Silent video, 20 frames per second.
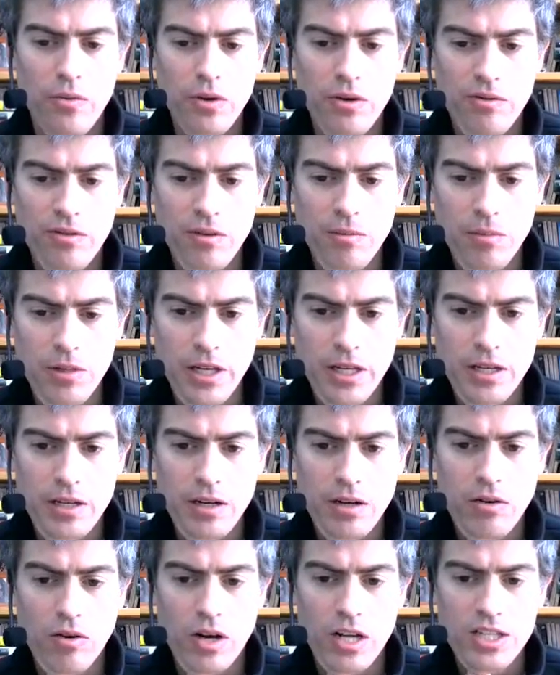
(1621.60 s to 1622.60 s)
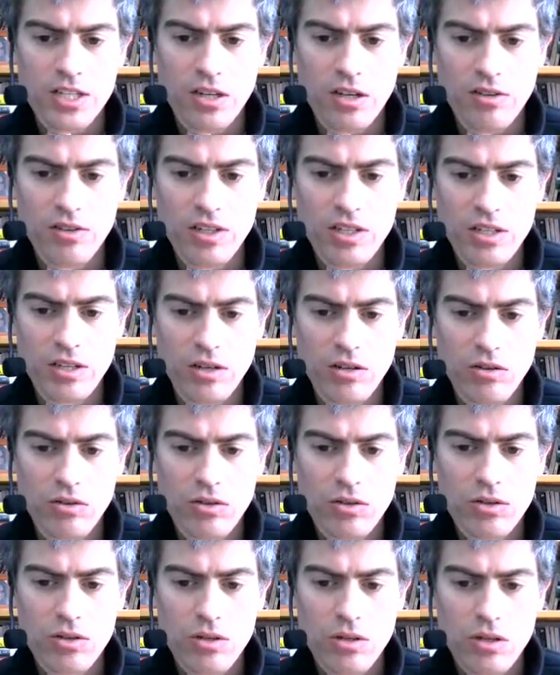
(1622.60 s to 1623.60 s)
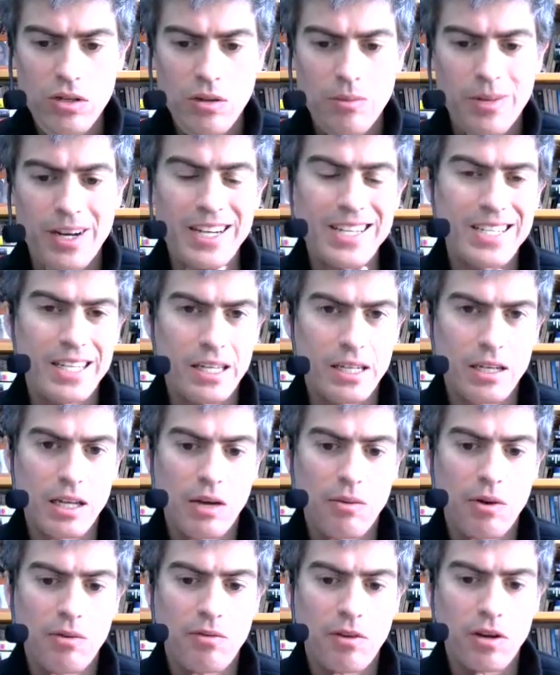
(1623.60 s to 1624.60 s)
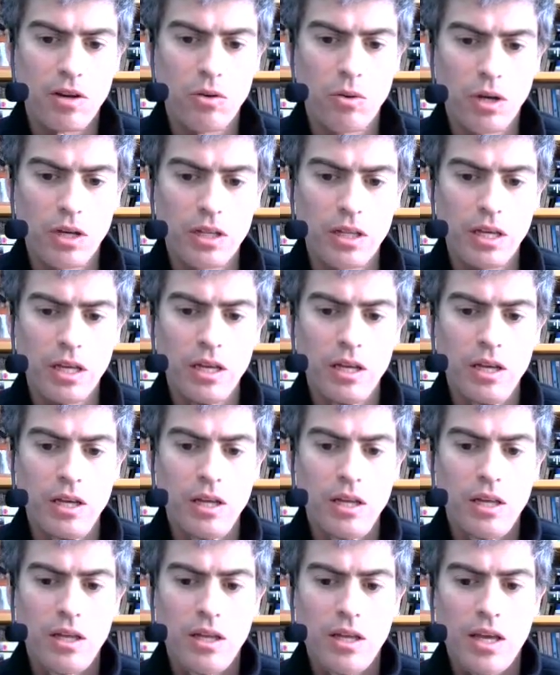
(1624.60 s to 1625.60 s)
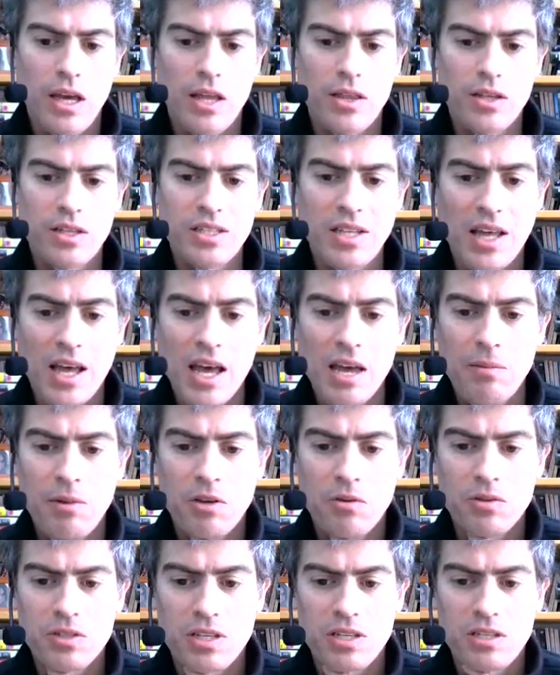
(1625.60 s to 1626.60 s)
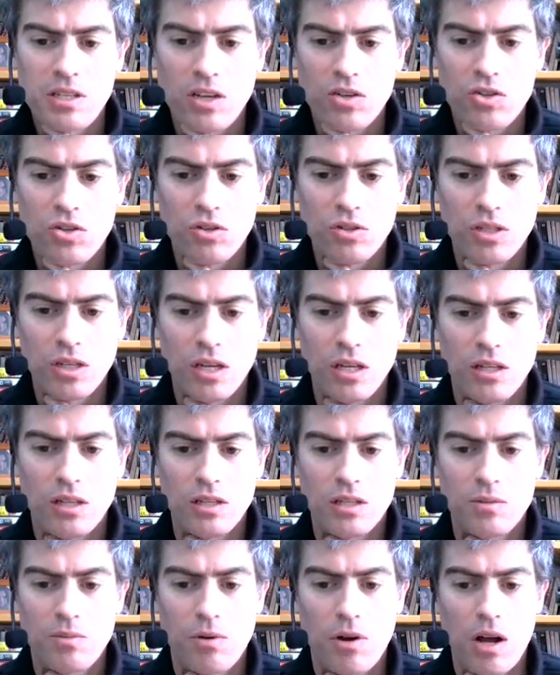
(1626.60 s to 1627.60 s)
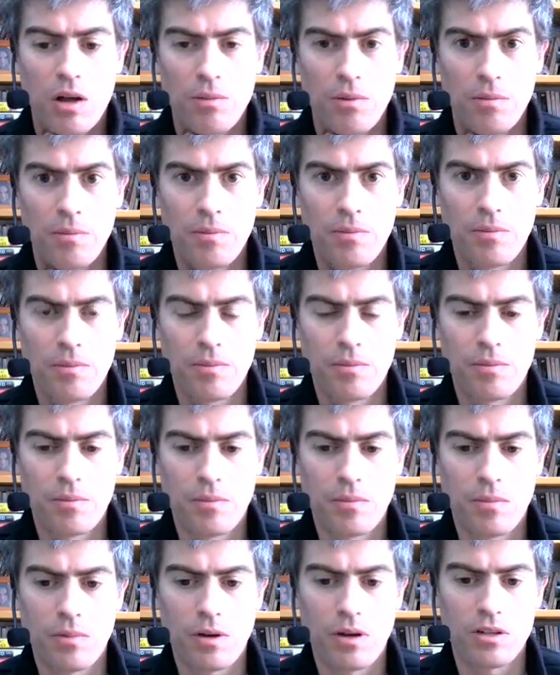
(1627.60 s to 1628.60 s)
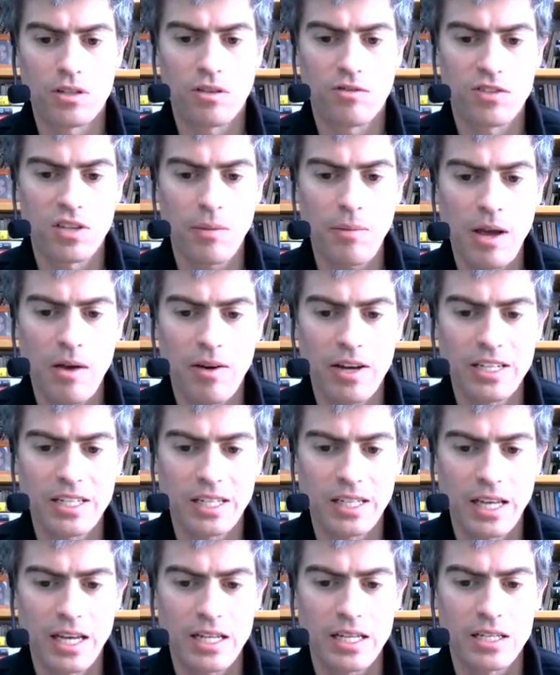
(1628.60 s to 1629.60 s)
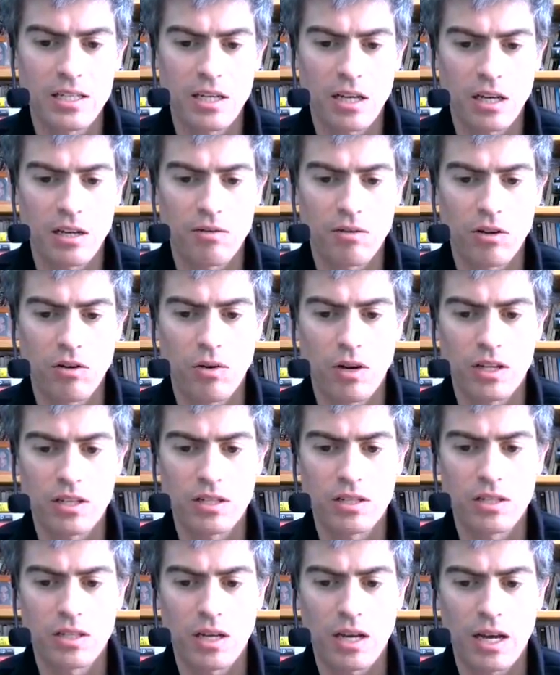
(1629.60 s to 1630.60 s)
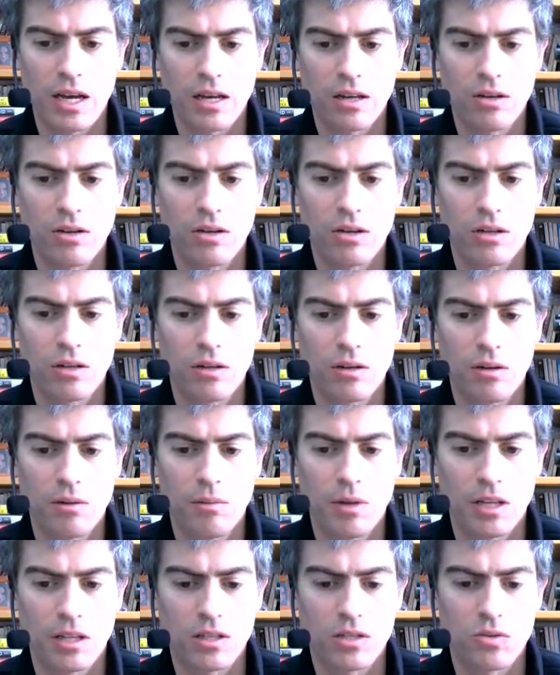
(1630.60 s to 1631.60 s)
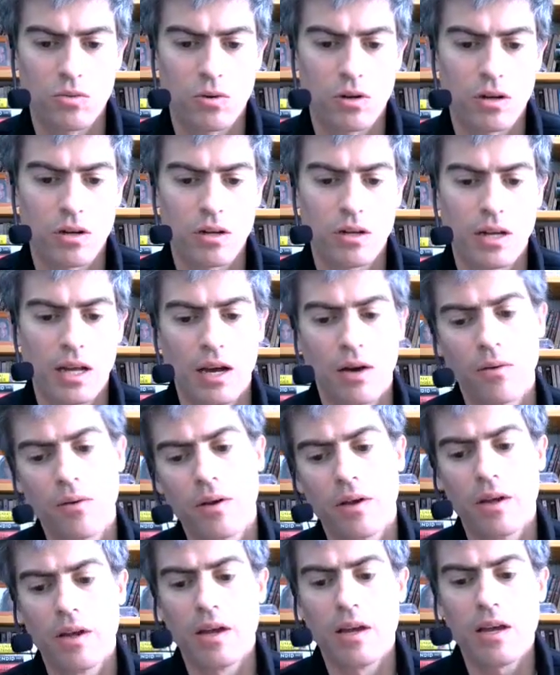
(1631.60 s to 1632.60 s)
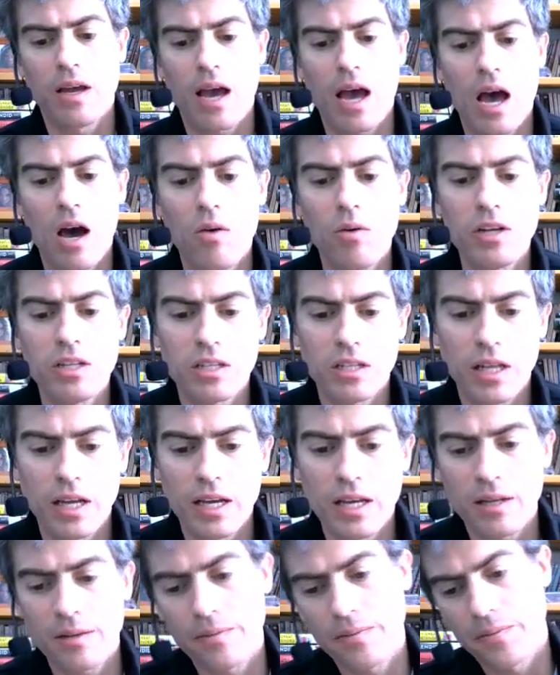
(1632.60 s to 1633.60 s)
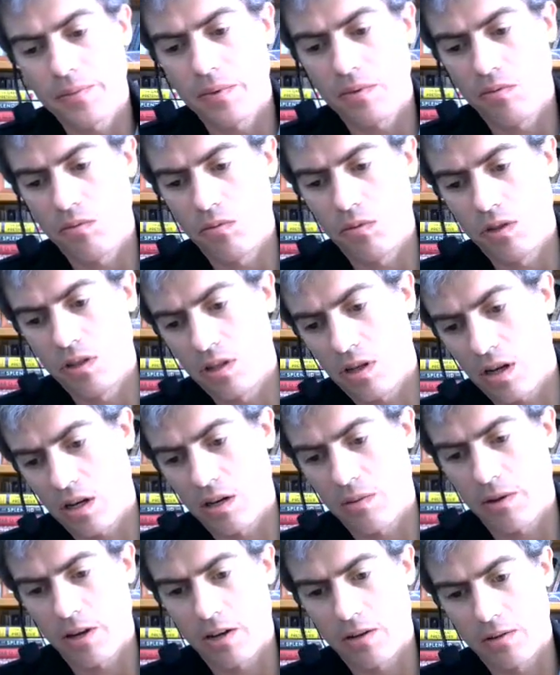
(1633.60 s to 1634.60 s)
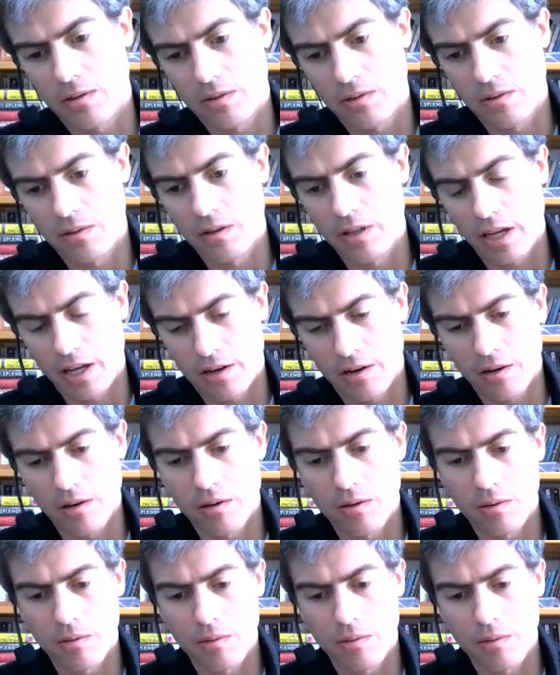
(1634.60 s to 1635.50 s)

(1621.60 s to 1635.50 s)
would have completed across all these nodes, but I didn't. I went very quickly, and this timing was essential to get this problem. So if somehow I delayed the second request, I could make this work. Now, how we delay it, we'll talk about later.